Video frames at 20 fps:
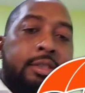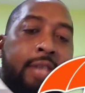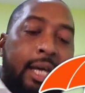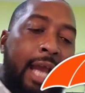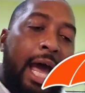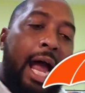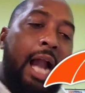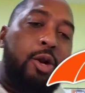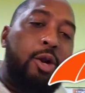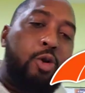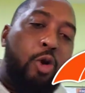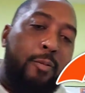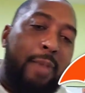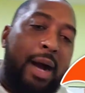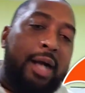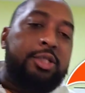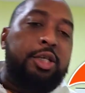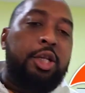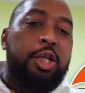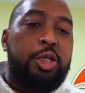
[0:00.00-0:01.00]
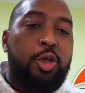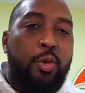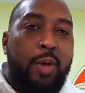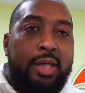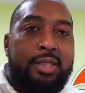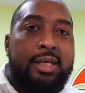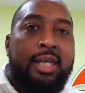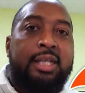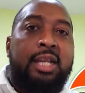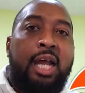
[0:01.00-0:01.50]
Then I'll go back to the
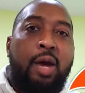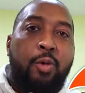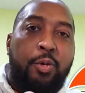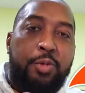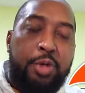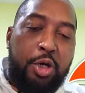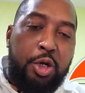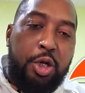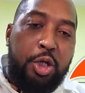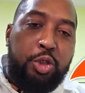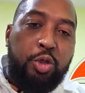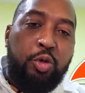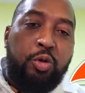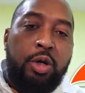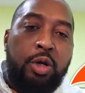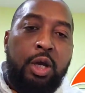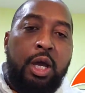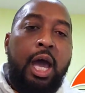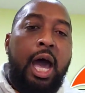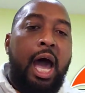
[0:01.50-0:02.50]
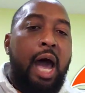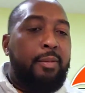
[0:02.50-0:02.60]
US, and now what we're gonna do,